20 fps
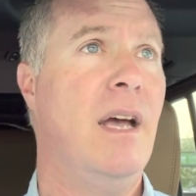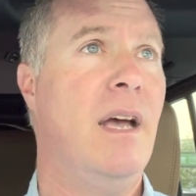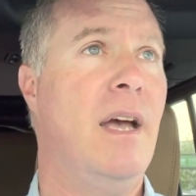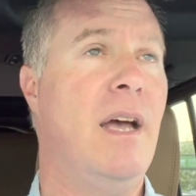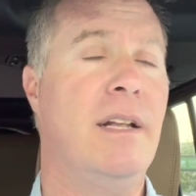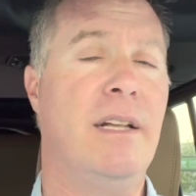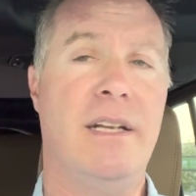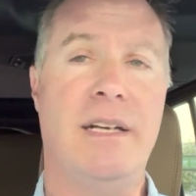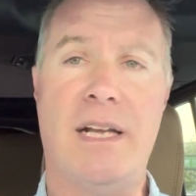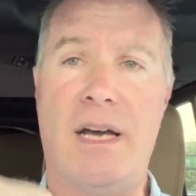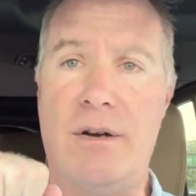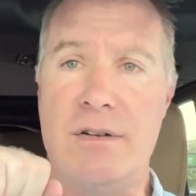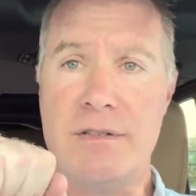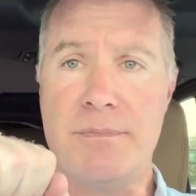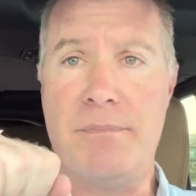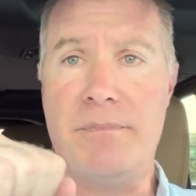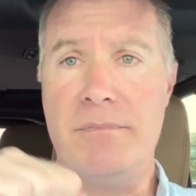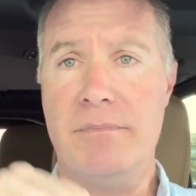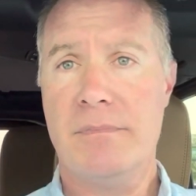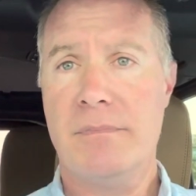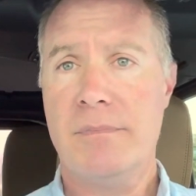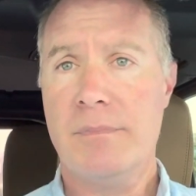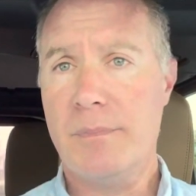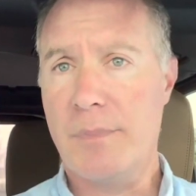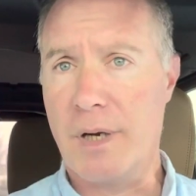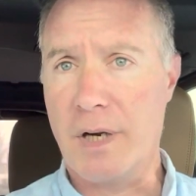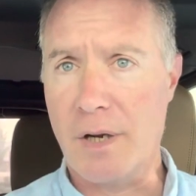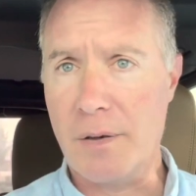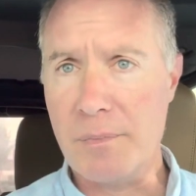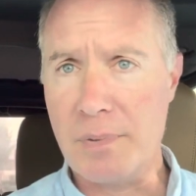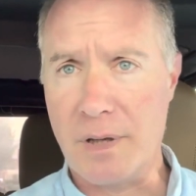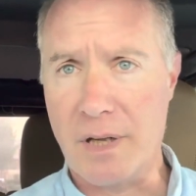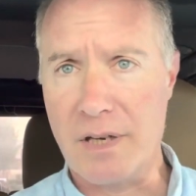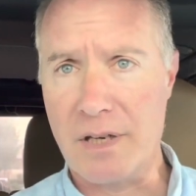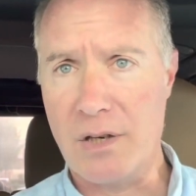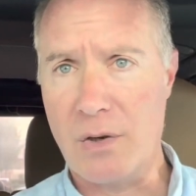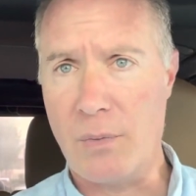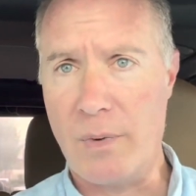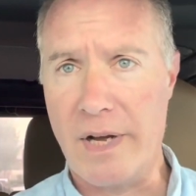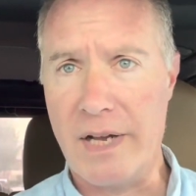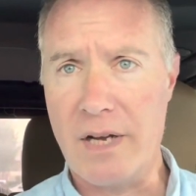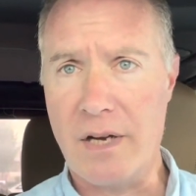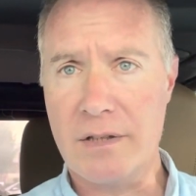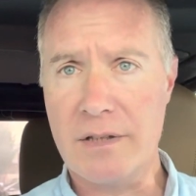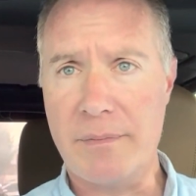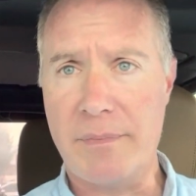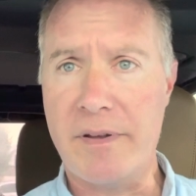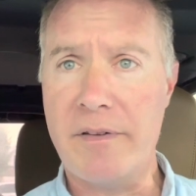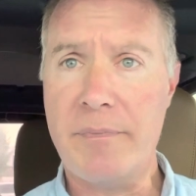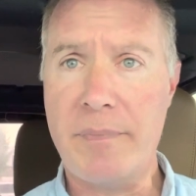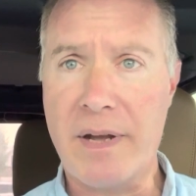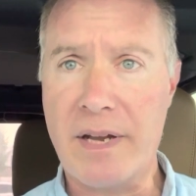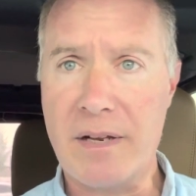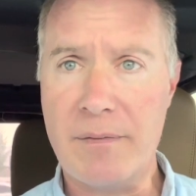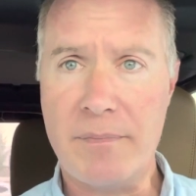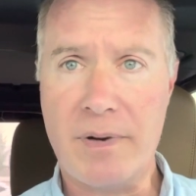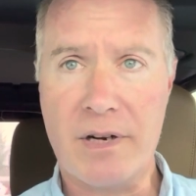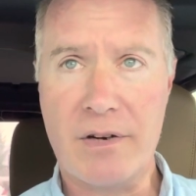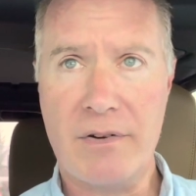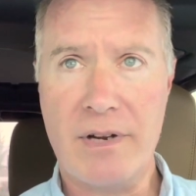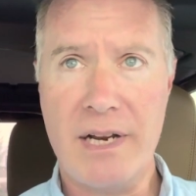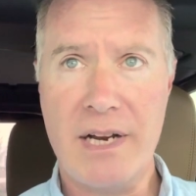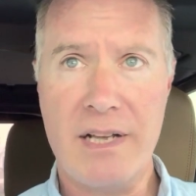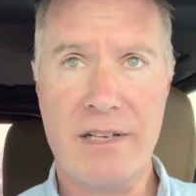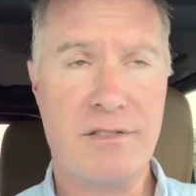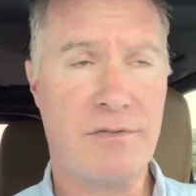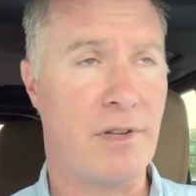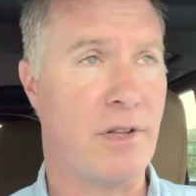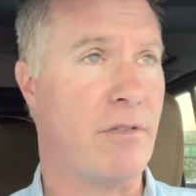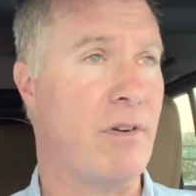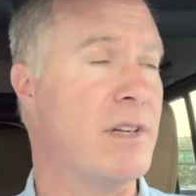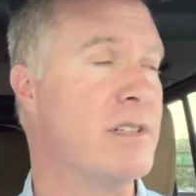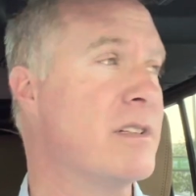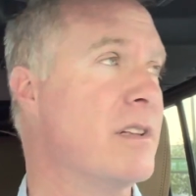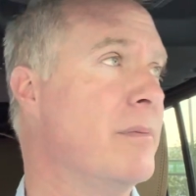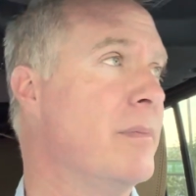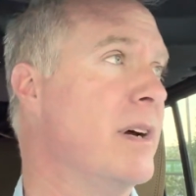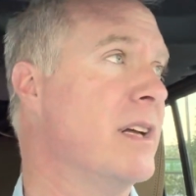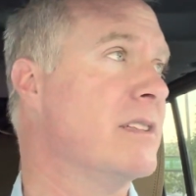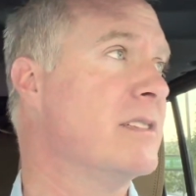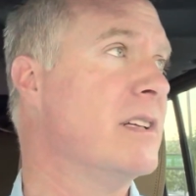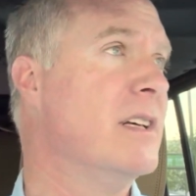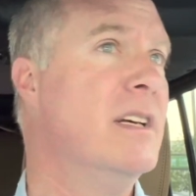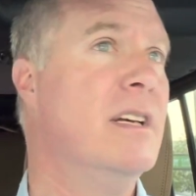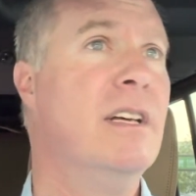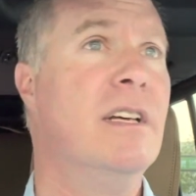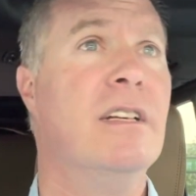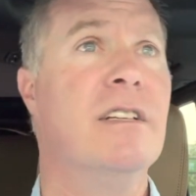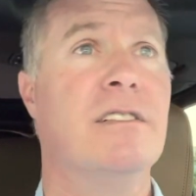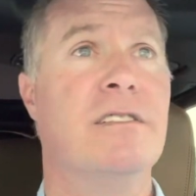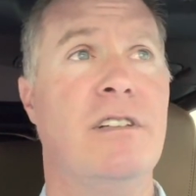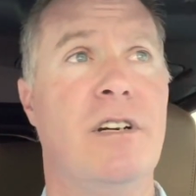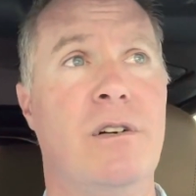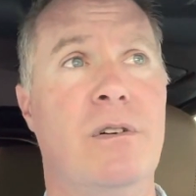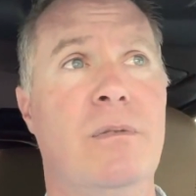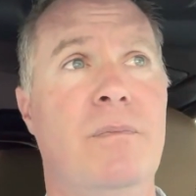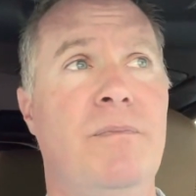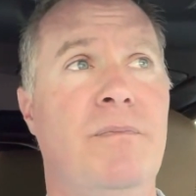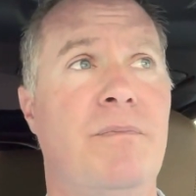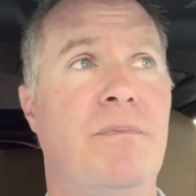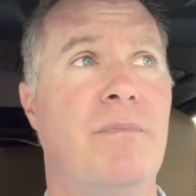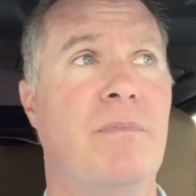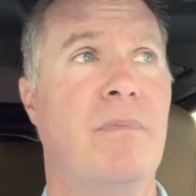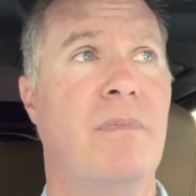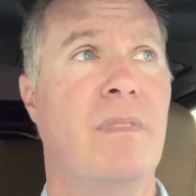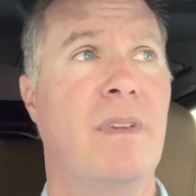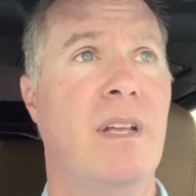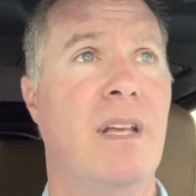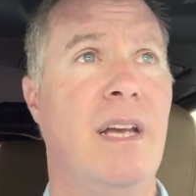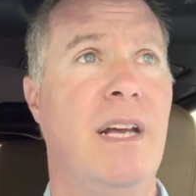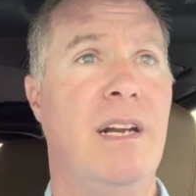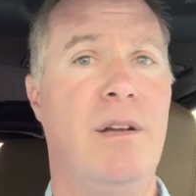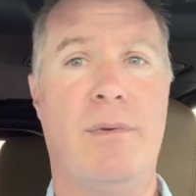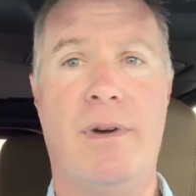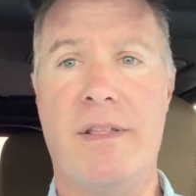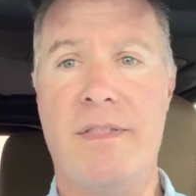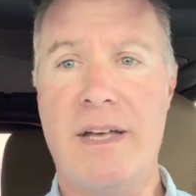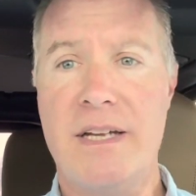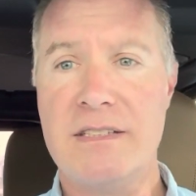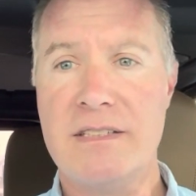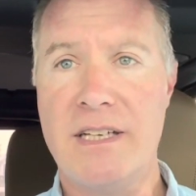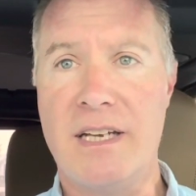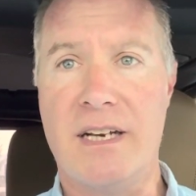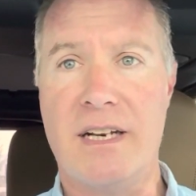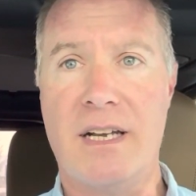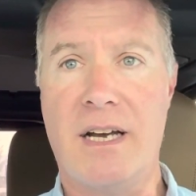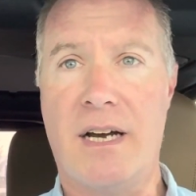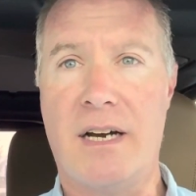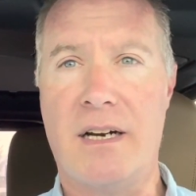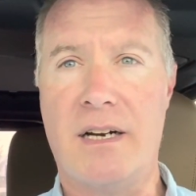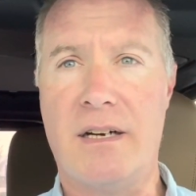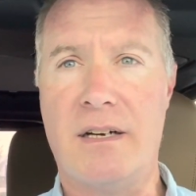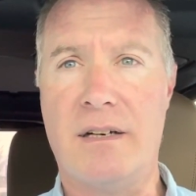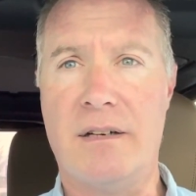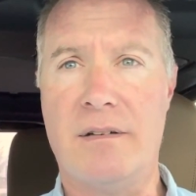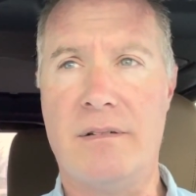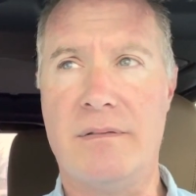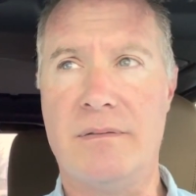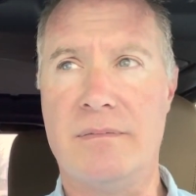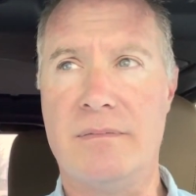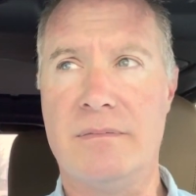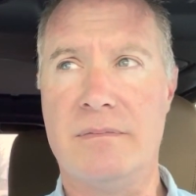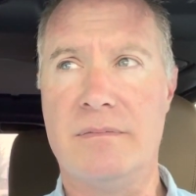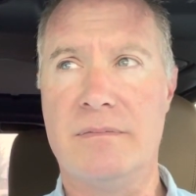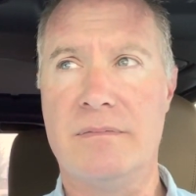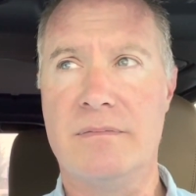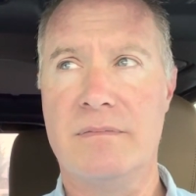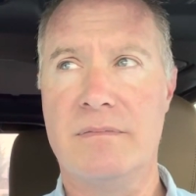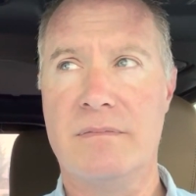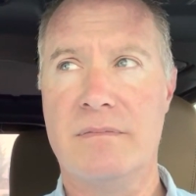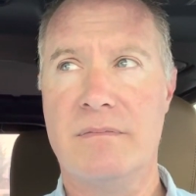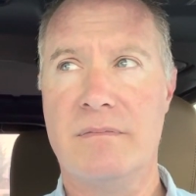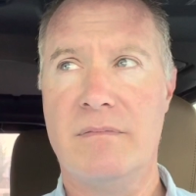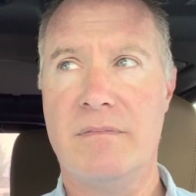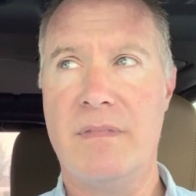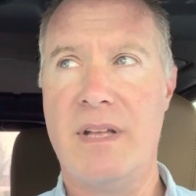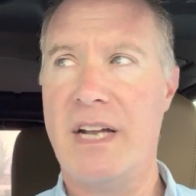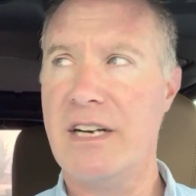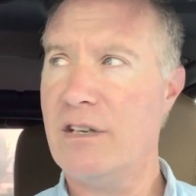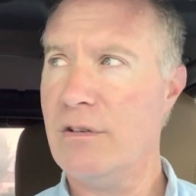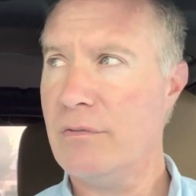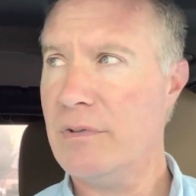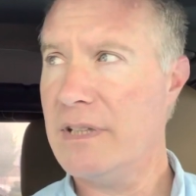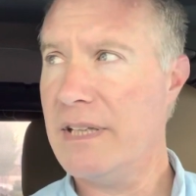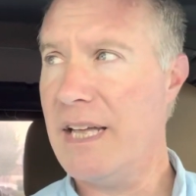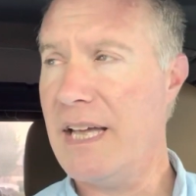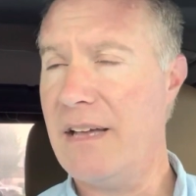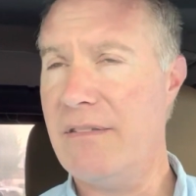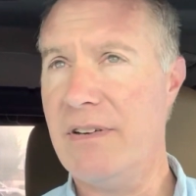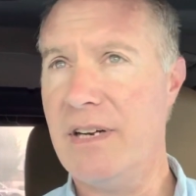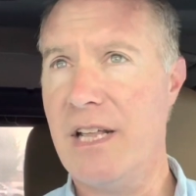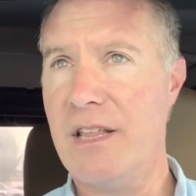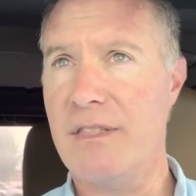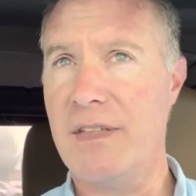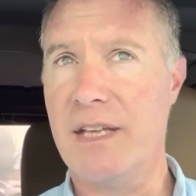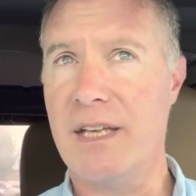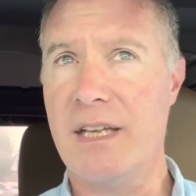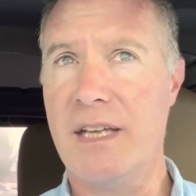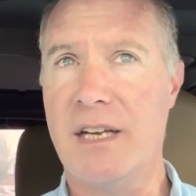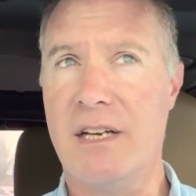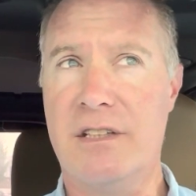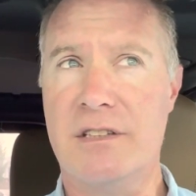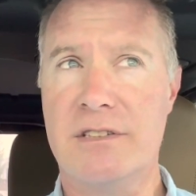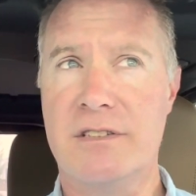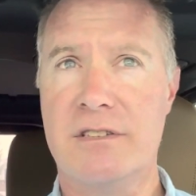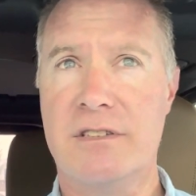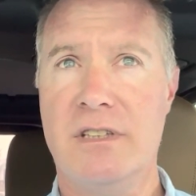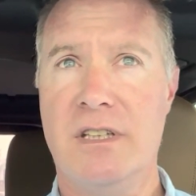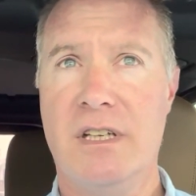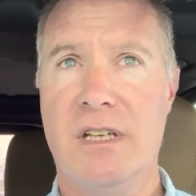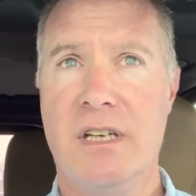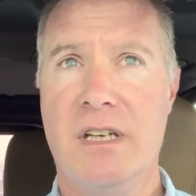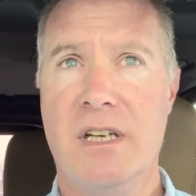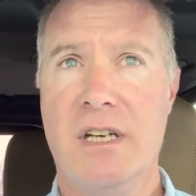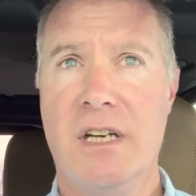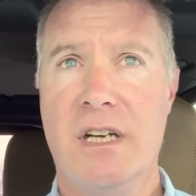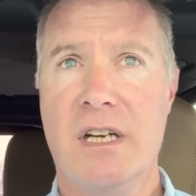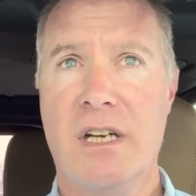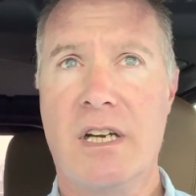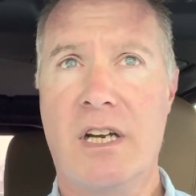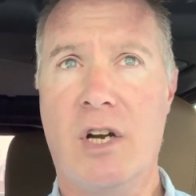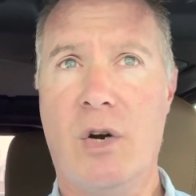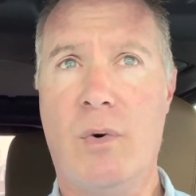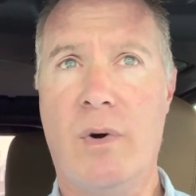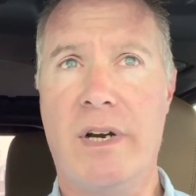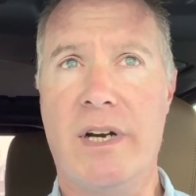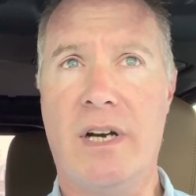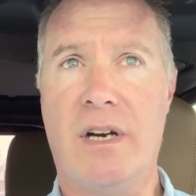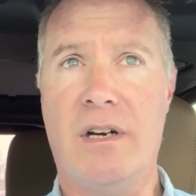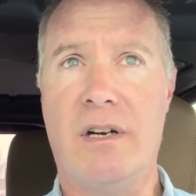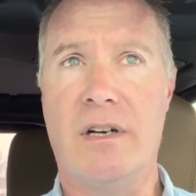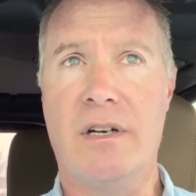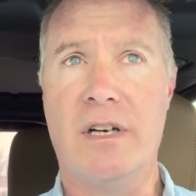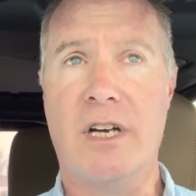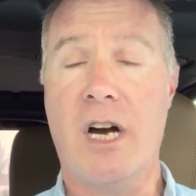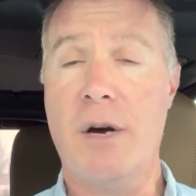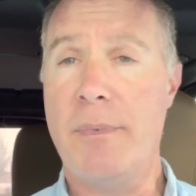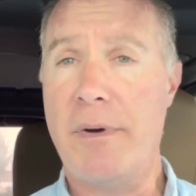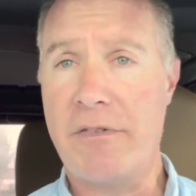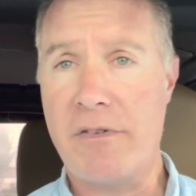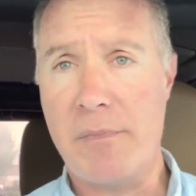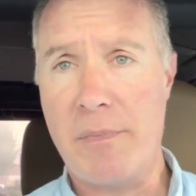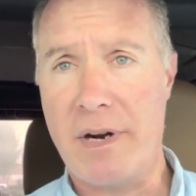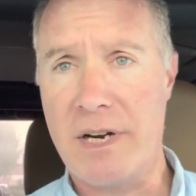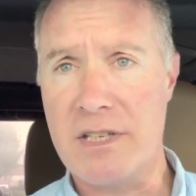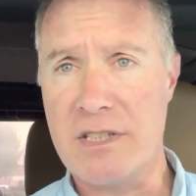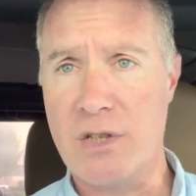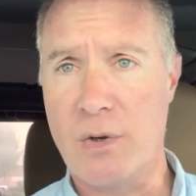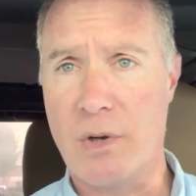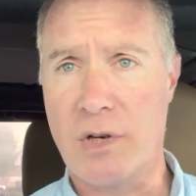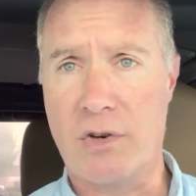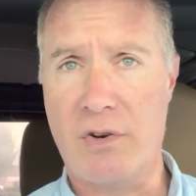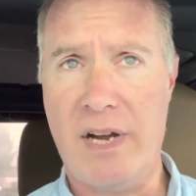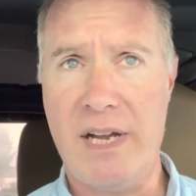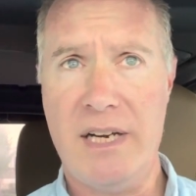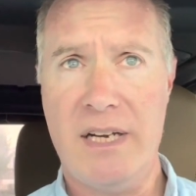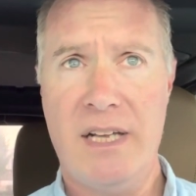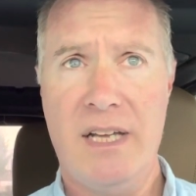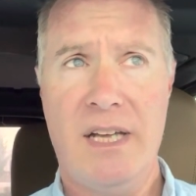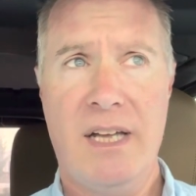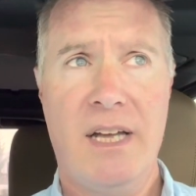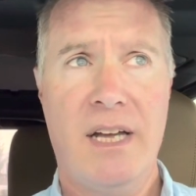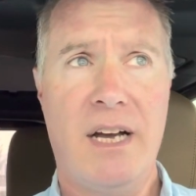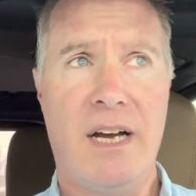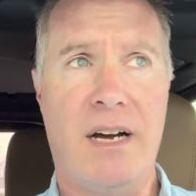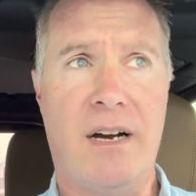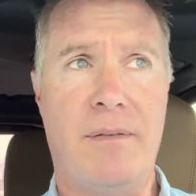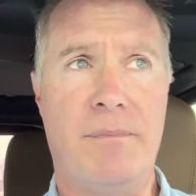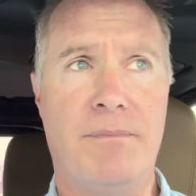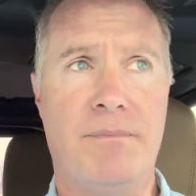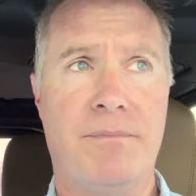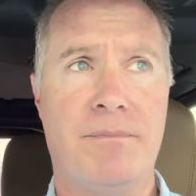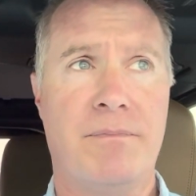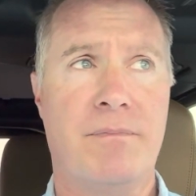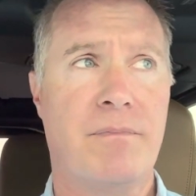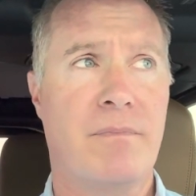and then now it's, you know, plugging away on the beef, bacon, butter, and eggs for the rest of the month. So, anyway, that's it. Um, I don't really have anything else going on. I hope everybody's doing great. Um,